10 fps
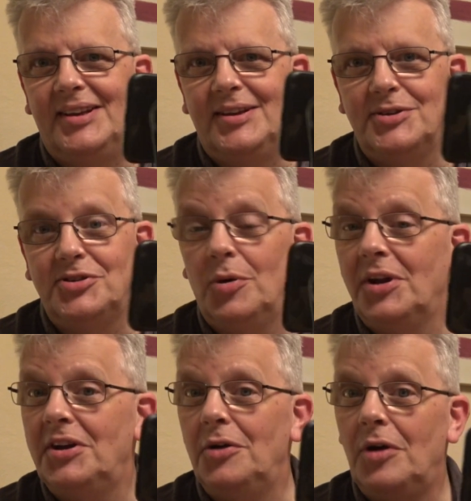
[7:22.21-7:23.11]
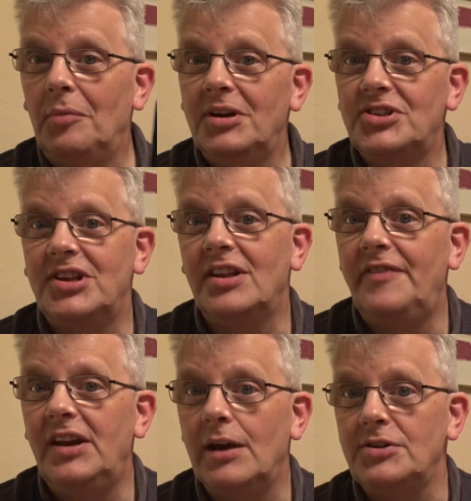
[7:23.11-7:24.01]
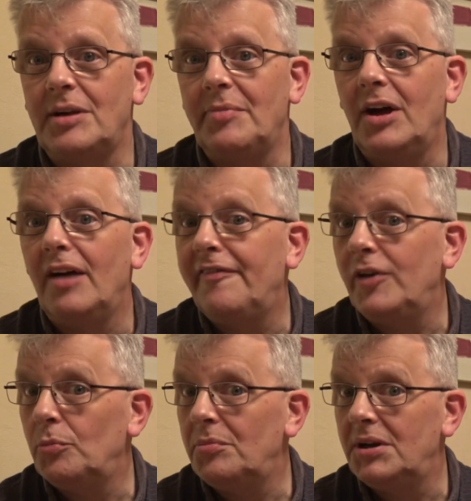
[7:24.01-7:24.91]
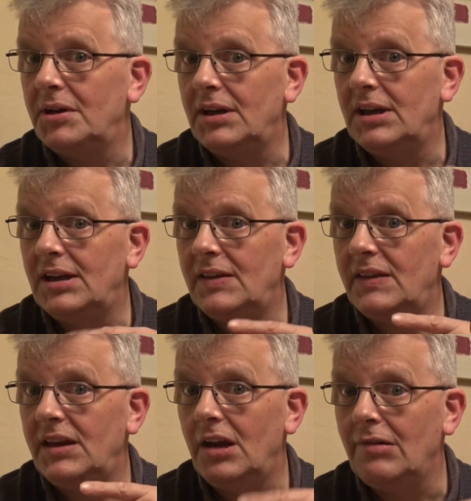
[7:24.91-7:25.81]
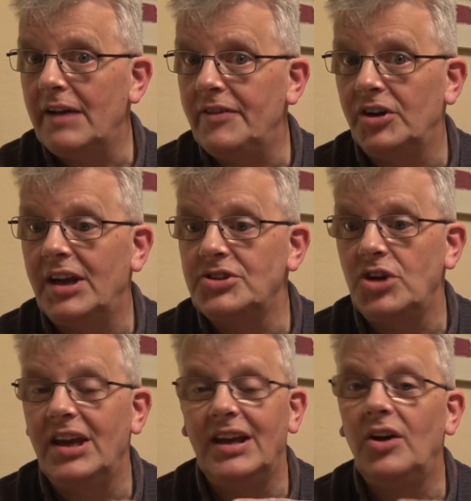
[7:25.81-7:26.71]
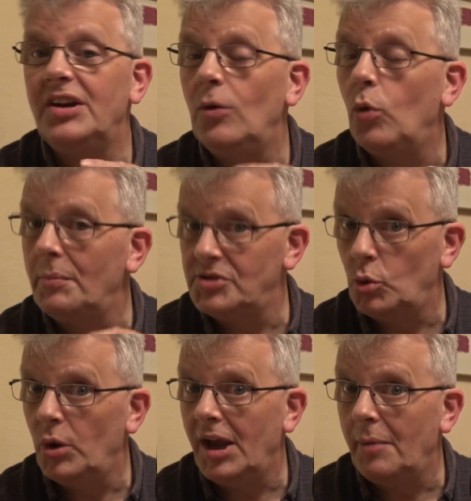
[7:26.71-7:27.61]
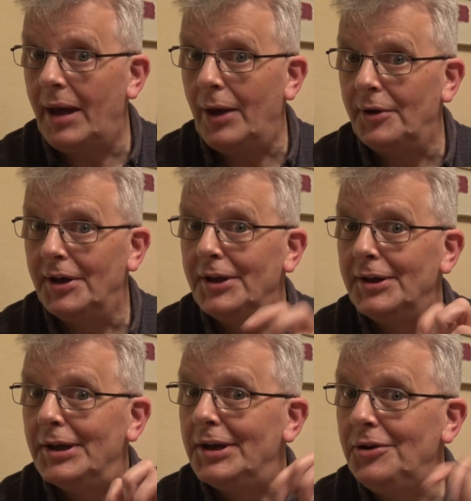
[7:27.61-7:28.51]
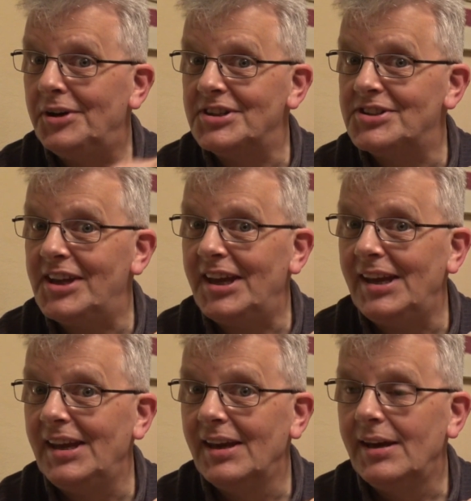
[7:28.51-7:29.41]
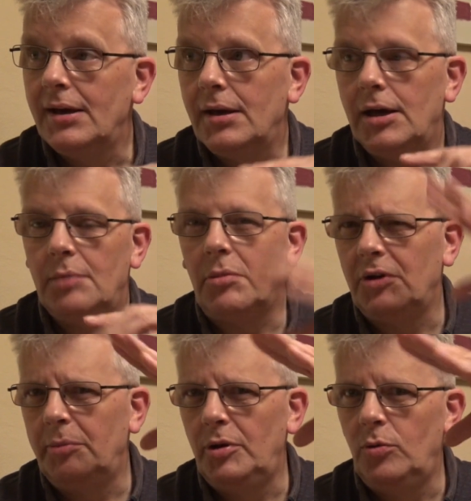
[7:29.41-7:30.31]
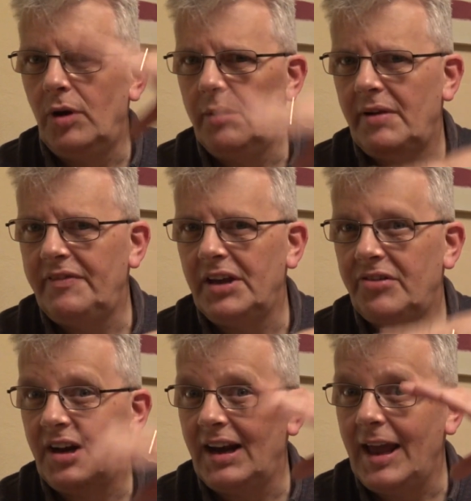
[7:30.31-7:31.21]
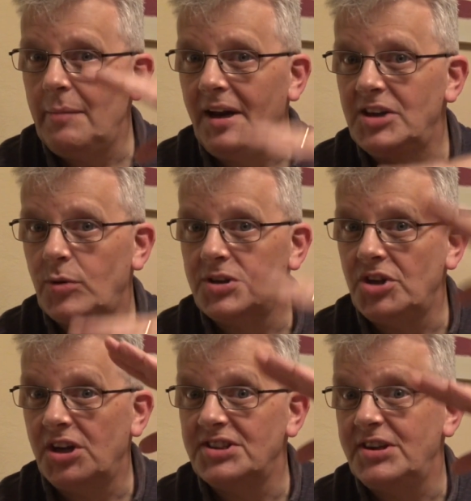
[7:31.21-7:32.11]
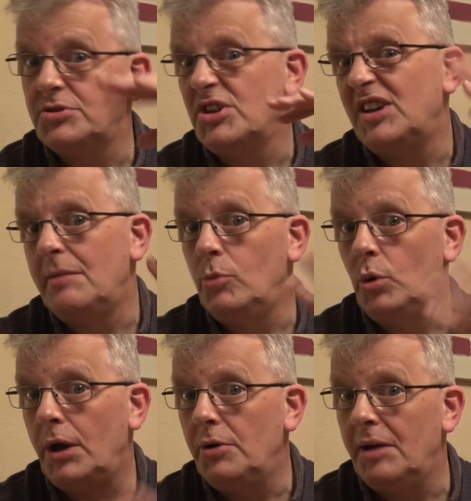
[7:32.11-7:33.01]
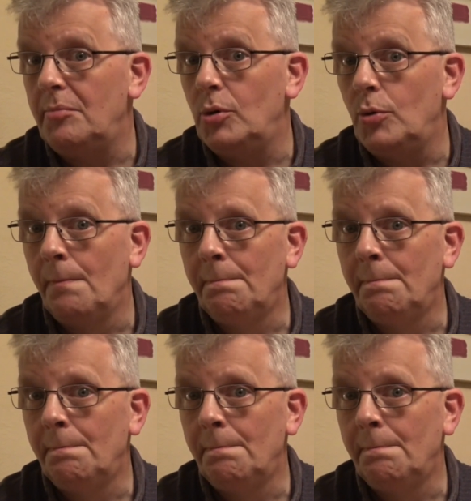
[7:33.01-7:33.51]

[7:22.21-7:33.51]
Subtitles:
So what I'll do, I'm going to stick the videos up that I filmed in the graveyard now, so you can get an idea of what I'm talking about, and you can see. I'm going to put them one above the other and label each one so you can see if it says gimbal, no gimbal.